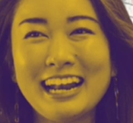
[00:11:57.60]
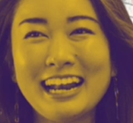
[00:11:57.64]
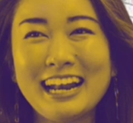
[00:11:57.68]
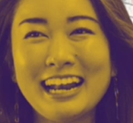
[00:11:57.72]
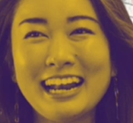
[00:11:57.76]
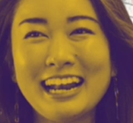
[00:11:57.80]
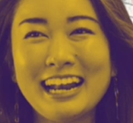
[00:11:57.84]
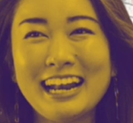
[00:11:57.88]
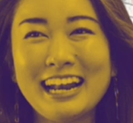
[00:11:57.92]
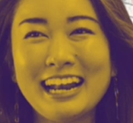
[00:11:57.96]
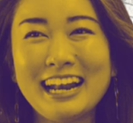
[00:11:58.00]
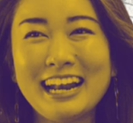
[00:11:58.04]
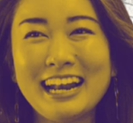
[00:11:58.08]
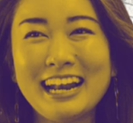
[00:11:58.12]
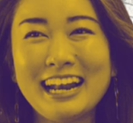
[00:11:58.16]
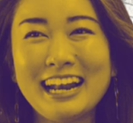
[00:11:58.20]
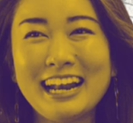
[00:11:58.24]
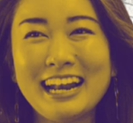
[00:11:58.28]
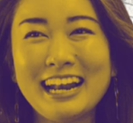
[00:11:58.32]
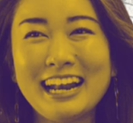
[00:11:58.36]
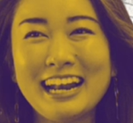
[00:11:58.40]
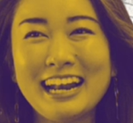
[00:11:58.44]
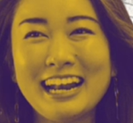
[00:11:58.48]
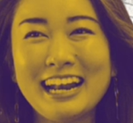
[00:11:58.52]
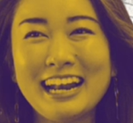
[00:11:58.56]

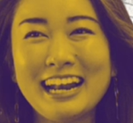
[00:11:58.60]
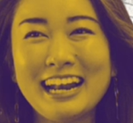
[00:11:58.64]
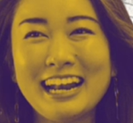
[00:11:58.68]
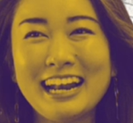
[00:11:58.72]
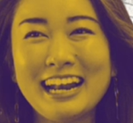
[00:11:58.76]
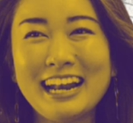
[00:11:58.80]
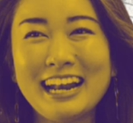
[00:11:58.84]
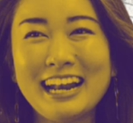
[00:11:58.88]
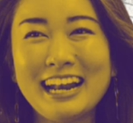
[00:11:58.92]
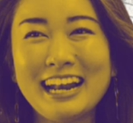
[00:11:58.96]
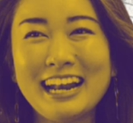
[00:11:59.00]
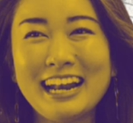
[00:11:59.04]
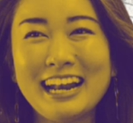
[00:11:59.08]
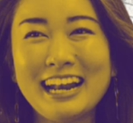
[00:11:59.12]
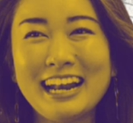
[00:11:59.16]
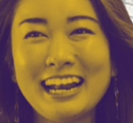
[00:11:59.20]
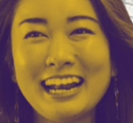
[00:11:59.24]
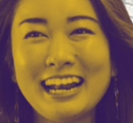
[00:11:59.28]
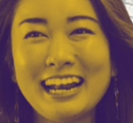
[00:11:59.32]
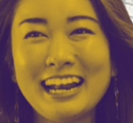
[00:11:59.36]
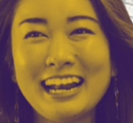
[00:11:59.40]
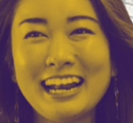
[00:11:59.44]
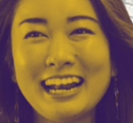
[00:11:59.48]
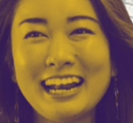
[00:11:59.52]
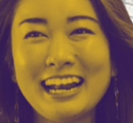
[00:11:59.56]

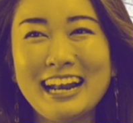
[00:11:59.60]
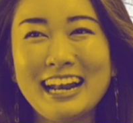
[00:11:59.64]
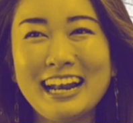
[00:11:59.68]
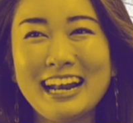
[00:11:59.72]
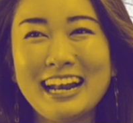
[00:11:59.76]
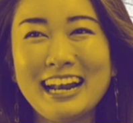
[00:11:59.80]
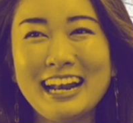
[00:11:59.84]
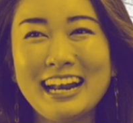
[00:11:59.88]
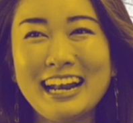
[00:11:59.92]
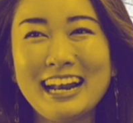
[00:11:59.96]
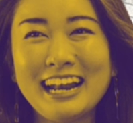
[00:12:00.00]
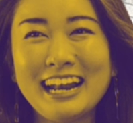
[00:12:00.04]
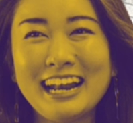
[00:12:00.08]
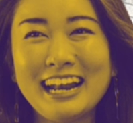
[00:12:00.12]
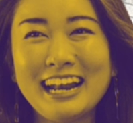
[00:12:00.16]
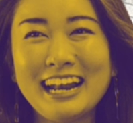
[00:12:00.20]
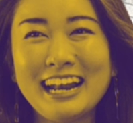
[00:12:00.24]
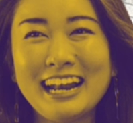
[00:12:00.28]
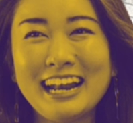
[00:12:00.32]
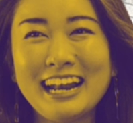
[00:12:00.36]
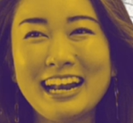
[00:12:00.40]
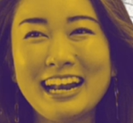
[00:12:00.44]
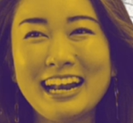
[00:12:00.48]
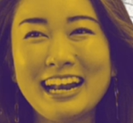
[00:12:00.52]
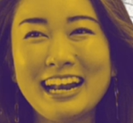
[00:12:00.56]

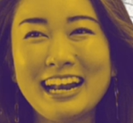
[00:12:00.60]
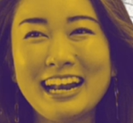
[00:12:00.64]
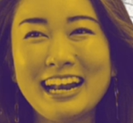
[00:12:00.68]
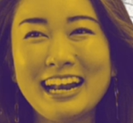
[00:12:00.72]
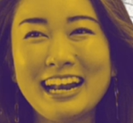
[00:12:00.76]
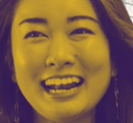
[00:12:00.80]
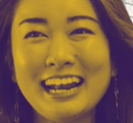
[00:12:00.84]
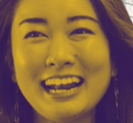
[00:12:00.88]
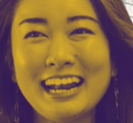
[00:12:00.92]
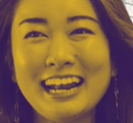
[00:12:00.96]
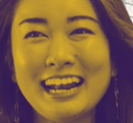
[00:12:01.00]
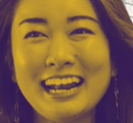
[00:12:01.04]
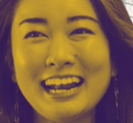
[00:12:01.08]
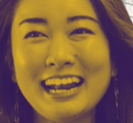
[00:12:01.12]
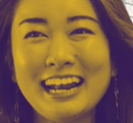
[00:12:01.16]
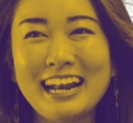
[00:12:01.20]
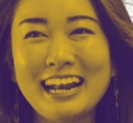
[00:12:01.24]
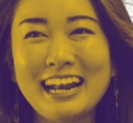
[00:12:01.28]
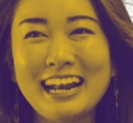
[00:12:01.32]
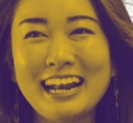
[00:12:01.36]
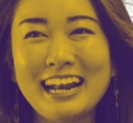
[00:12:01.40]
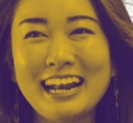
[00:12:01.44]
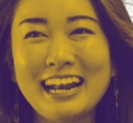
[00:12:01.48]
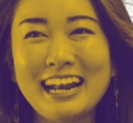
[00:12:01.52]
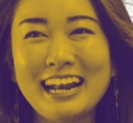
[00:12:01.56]

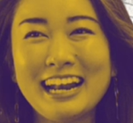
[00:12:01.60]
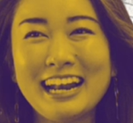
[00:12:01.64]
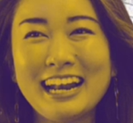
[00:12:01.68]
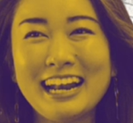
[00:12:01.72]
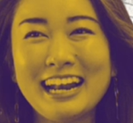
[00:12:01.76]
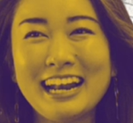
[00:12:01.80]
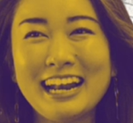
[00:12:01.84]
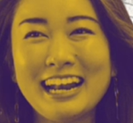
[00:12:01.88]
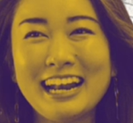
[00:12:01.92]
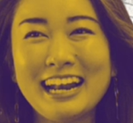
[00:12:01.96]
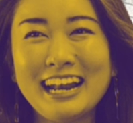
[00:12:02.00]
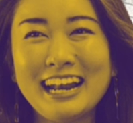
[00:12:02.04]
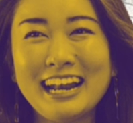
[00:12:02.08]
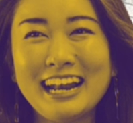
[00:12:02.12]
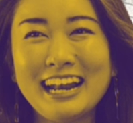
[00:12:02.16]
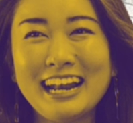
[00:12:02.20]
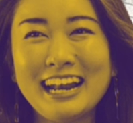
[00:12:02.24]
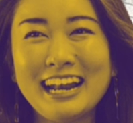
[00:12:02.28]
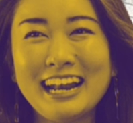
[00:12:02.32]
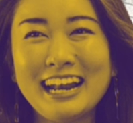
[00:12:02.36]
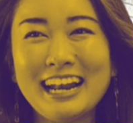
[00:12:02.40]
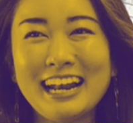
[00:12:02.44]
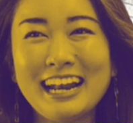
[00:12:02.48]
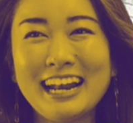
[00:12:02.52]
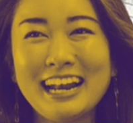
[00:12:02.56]

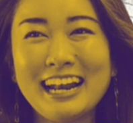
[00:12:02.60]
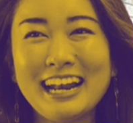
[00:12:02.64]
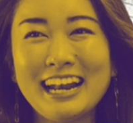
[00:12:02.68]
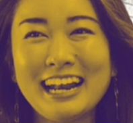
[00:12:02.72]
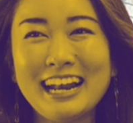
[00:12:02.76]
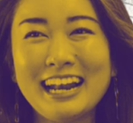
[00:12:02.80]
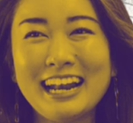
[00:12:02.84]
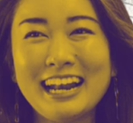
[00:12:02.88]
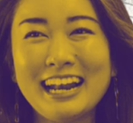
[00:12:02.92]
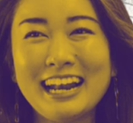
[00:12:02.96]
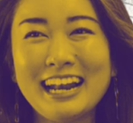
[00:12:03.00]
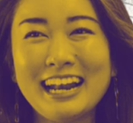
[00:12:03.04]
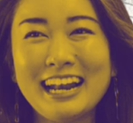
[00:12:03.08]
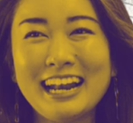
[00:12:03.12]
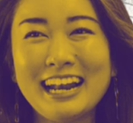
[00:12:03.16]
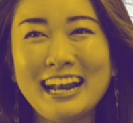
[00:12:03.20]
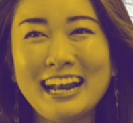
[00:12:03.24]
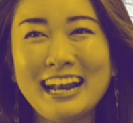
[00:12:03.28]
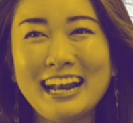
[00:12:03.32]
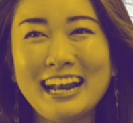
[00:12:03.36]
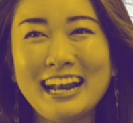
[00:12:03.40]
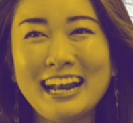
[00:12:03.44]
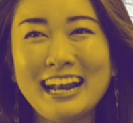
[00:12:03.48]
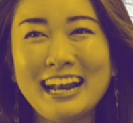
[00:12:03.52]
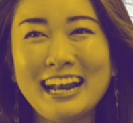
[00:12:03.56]

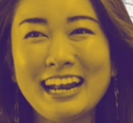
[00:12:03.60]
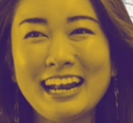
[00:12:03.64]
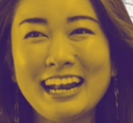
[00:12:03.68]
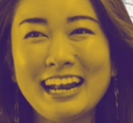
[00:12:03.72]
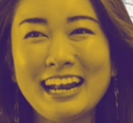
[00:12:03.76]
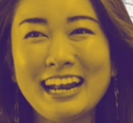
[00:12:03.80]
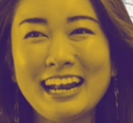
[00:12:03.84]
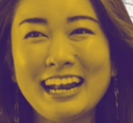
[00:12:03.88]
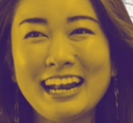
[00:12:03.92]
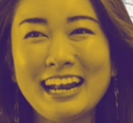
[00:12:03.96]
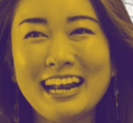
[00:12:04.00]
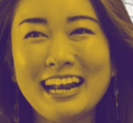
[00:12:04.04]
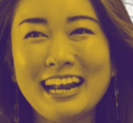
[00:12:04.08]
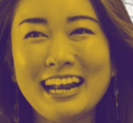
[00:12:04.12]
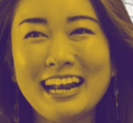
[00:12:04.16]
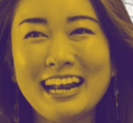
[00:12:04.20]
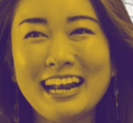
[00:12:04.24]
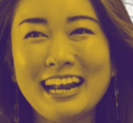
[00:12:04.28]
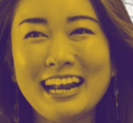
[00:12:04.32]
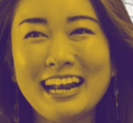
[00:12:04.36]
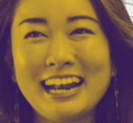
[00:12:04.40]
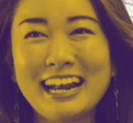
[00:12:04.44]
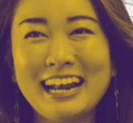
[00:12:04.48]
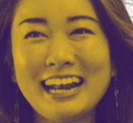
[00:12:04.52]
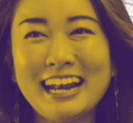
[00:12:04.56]

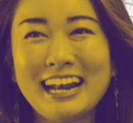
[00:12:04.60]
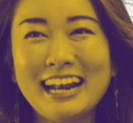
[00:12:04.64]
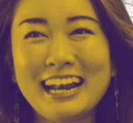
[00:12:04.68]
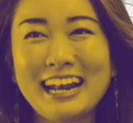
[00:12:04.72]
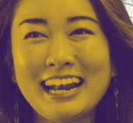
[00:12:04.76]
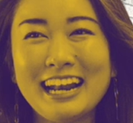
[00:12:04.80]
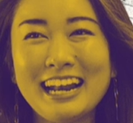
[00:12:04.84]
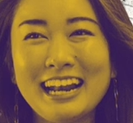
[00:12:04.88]
The face doesn't move, so there is nothing to read.